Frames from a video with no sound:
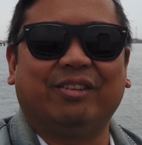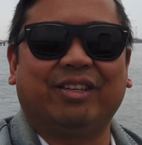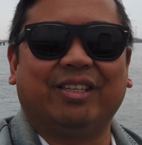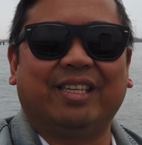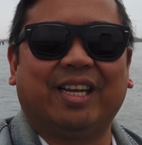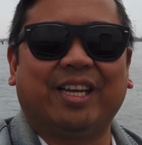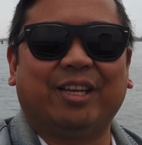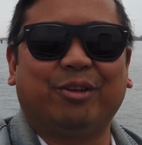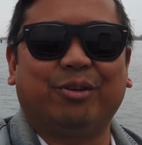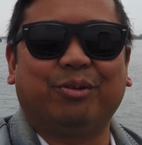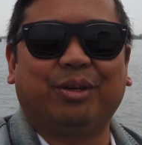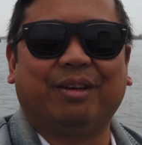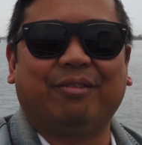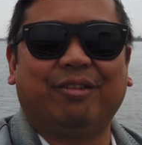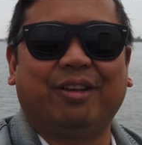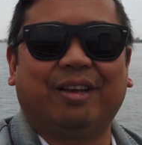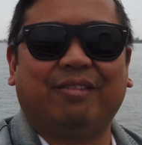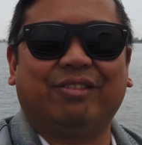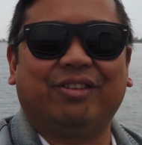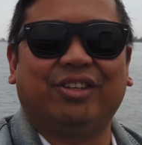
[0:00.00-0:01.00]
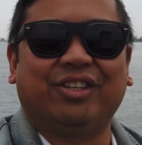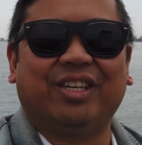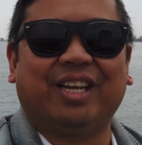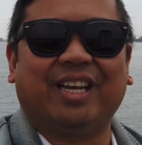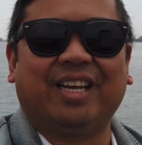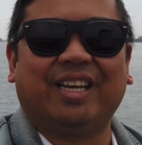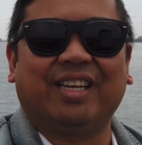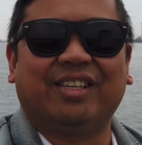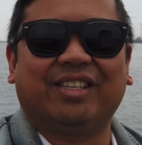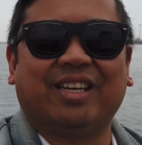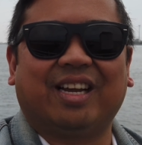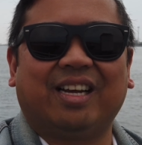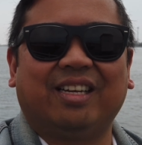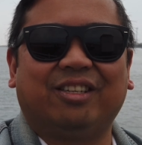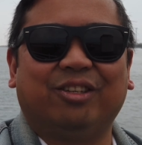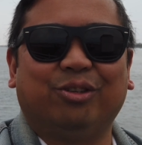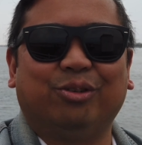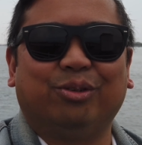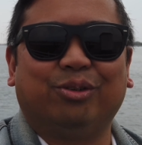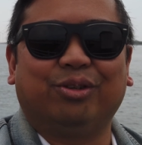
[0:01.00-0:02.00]
entertain you if you have to stay
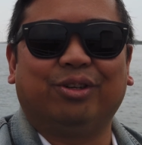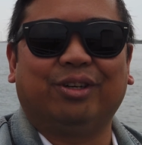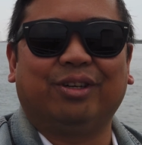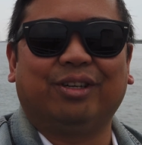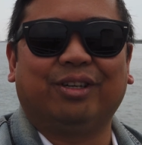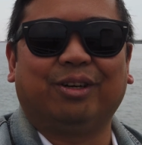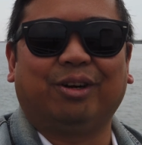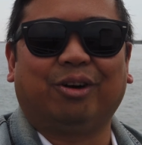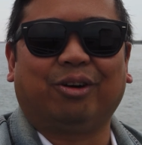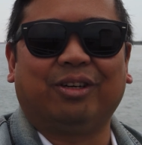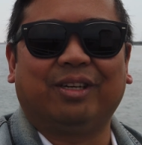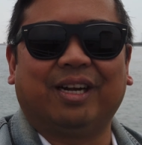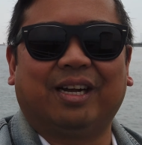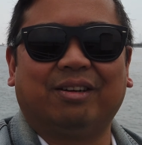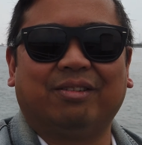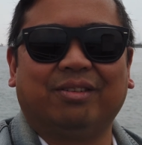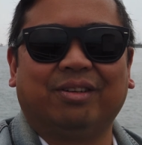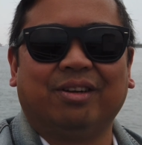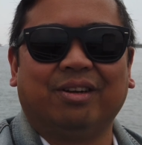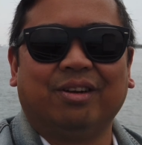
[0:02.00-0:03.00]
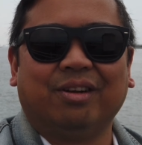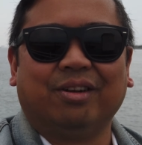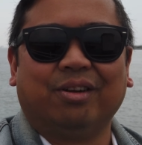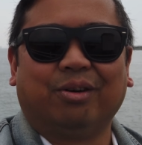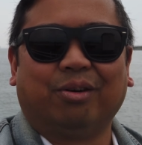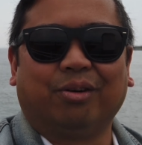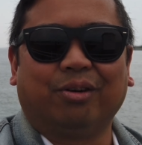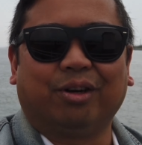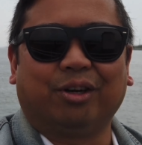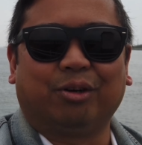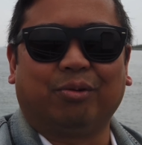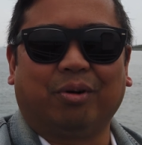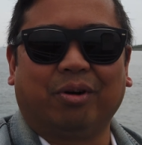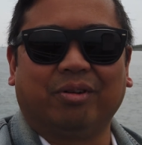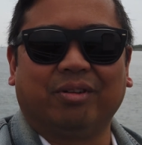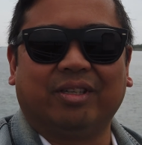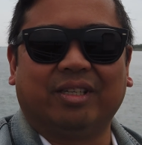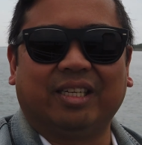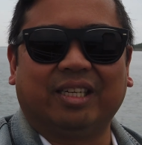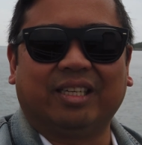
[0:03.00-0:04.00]
inside due to the lockdown or the
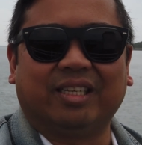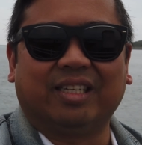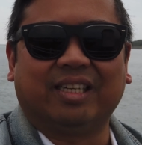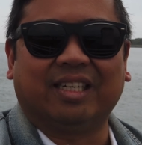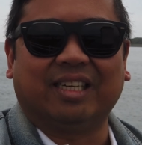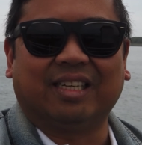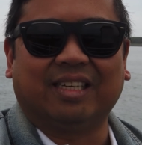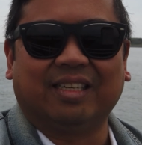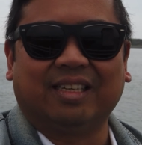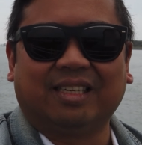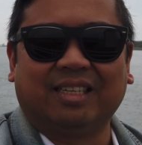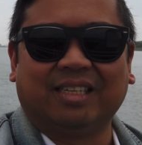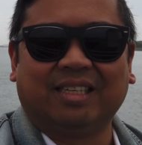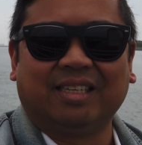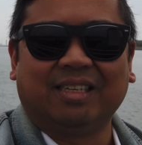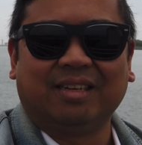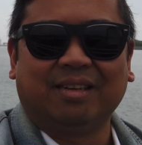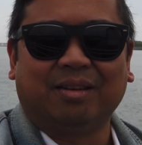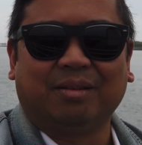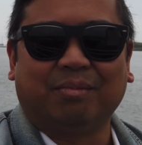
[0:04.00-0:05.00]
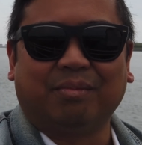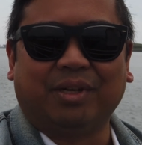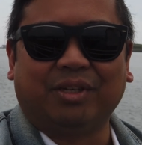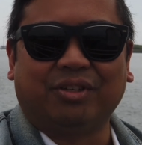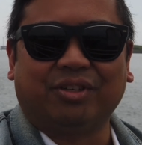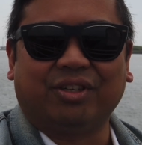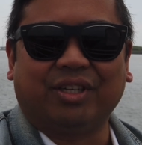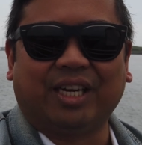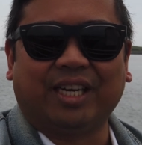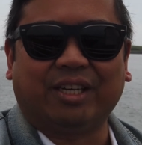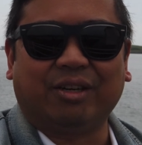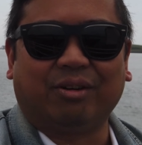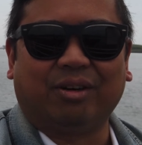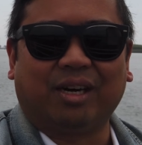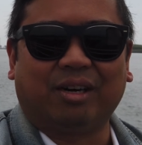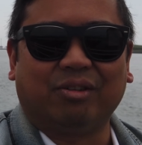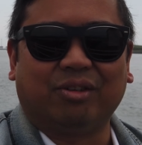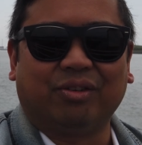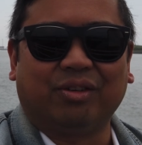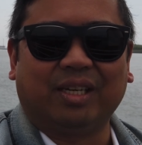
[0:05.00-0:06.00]
quarantine uh, measures in your
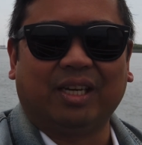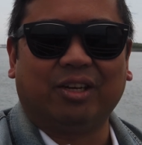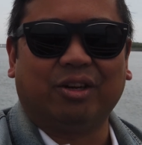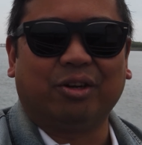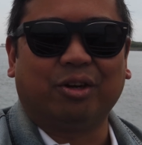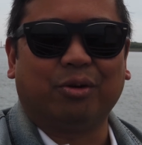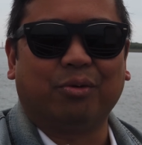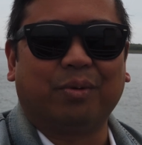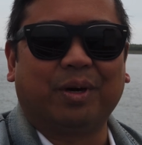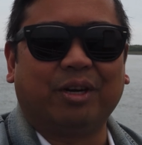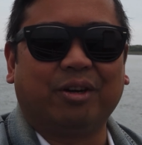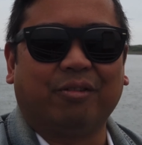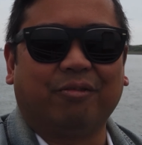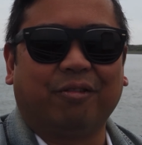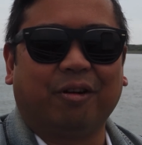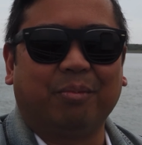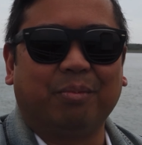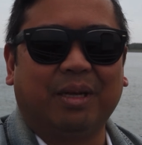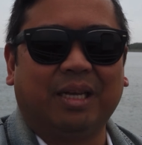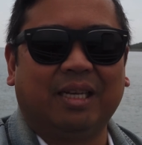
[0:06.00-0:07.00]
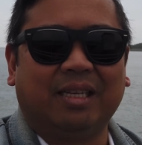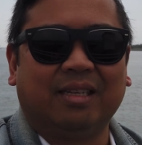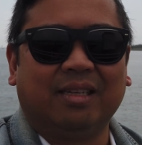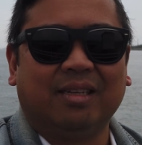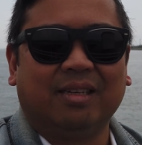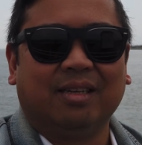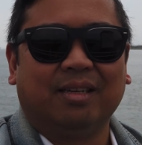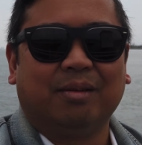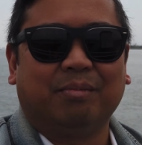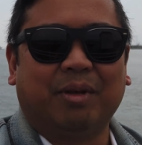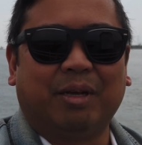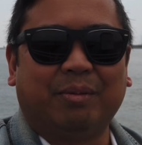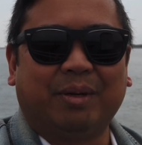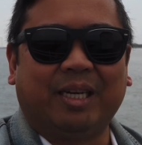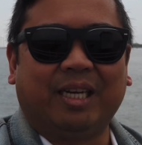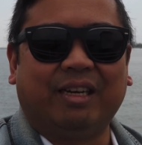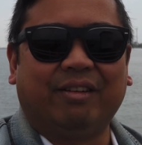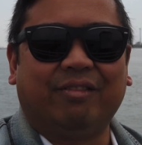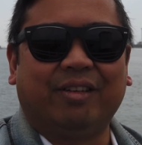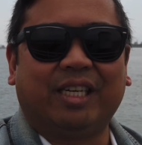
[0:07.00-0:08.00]
country. I don't know where you're from.
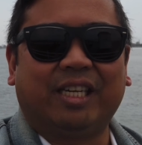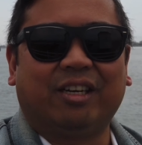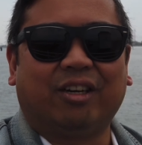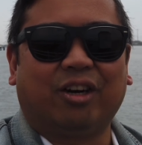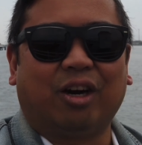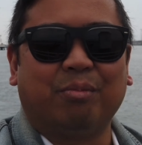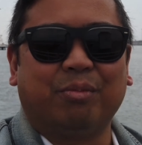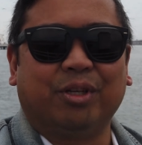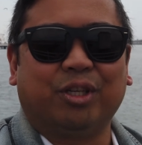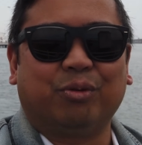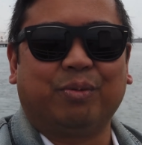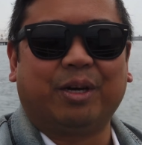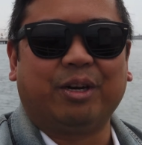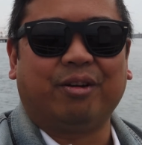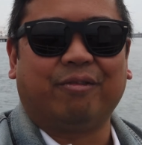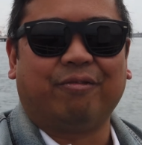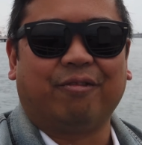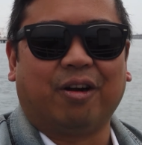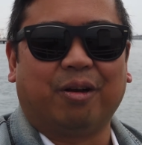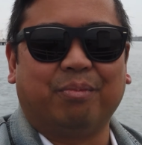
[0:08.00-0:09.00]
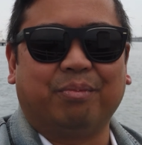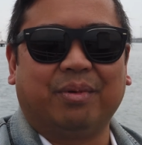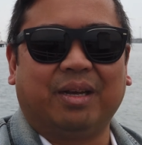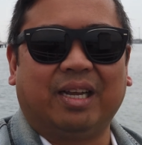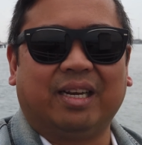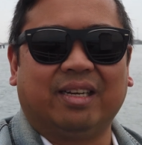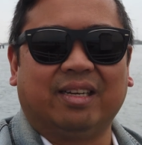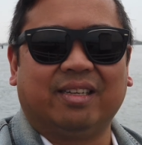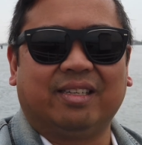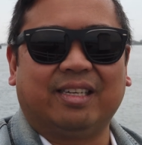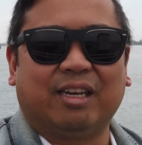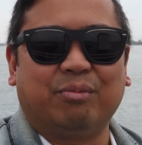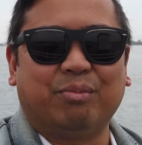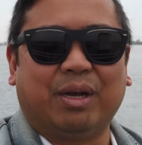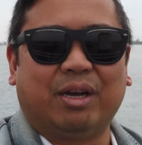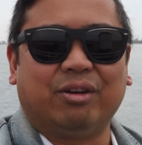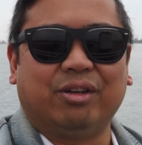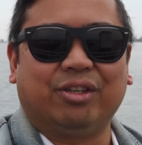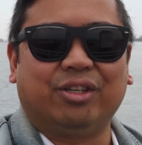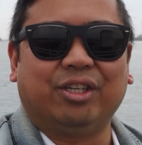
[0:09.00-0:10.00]
Maybe leave it in the comments where you're from and uh, tell
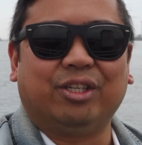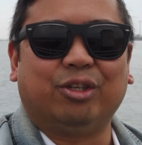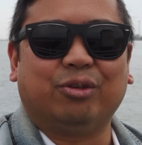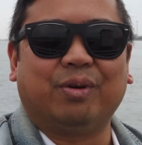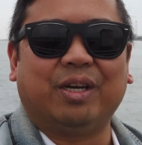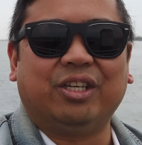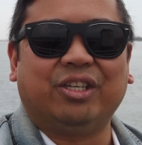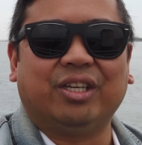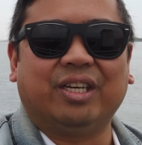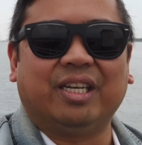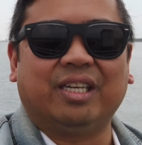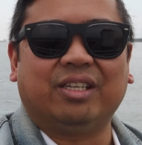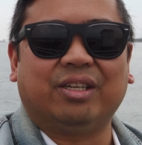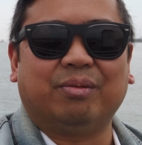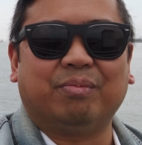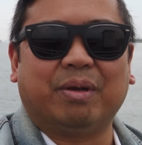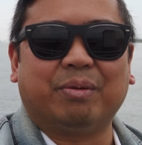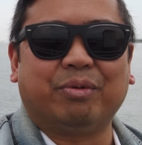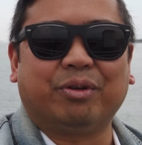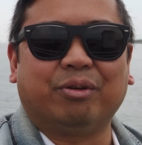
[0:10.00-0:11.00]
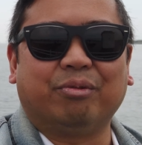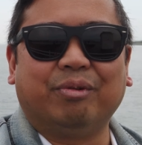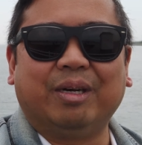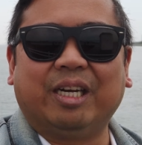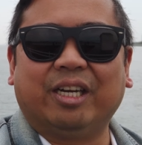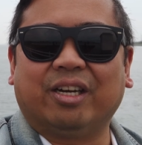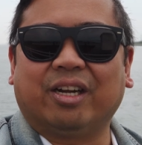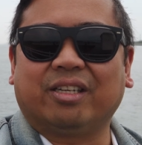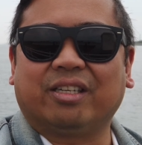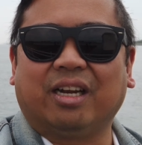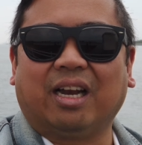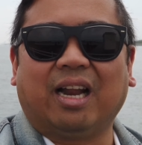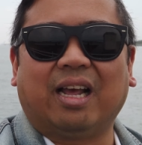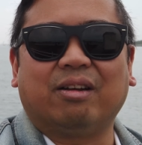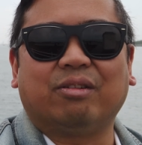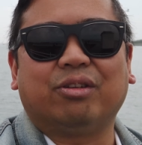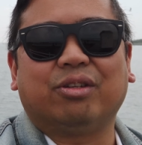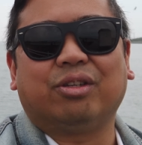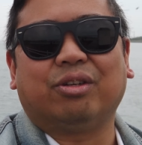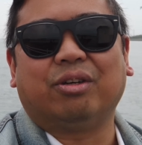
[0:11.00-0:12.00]
me how the situation is. Maybe you're really not
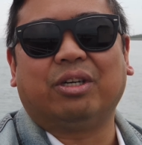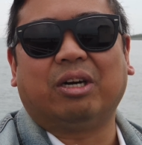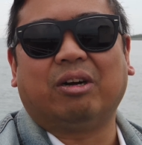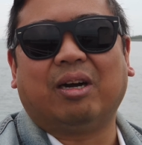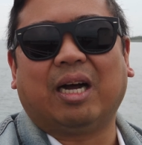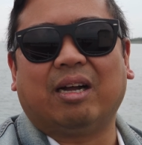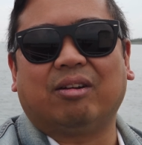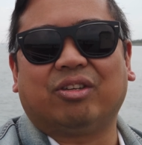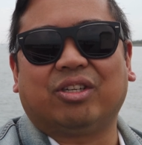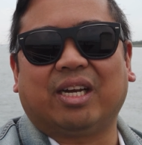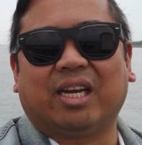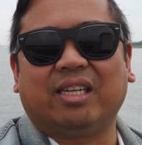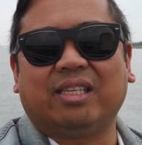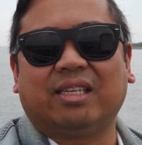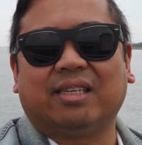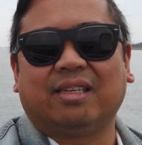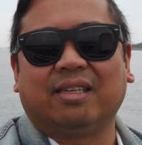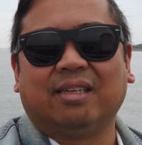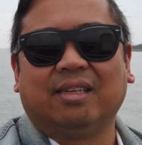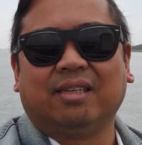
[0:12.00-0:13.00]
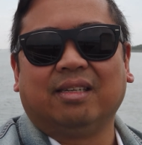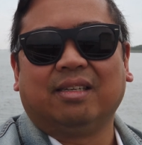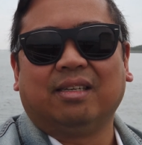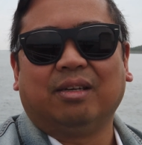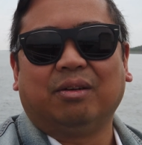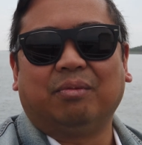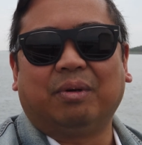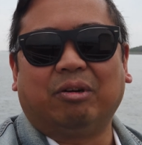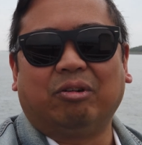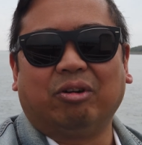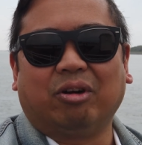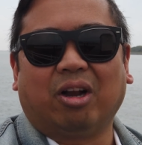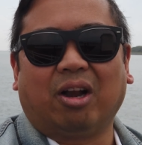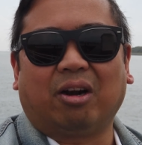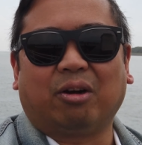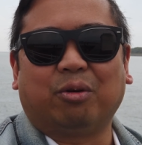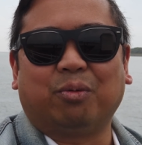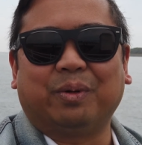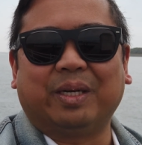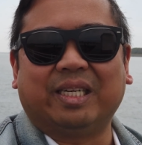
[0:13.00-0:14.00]
allowed to go outside. Well, good
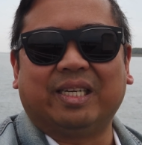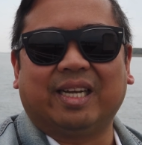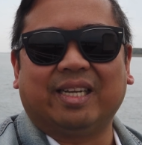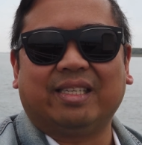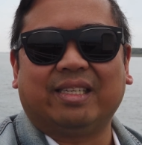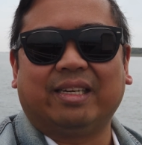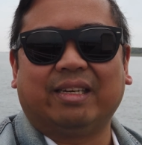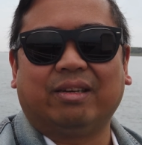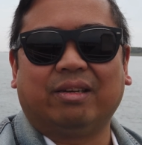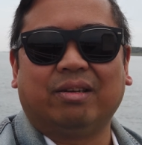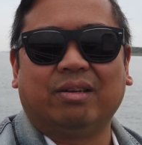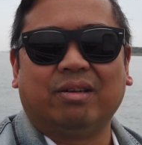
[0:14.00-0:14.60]
luck with that.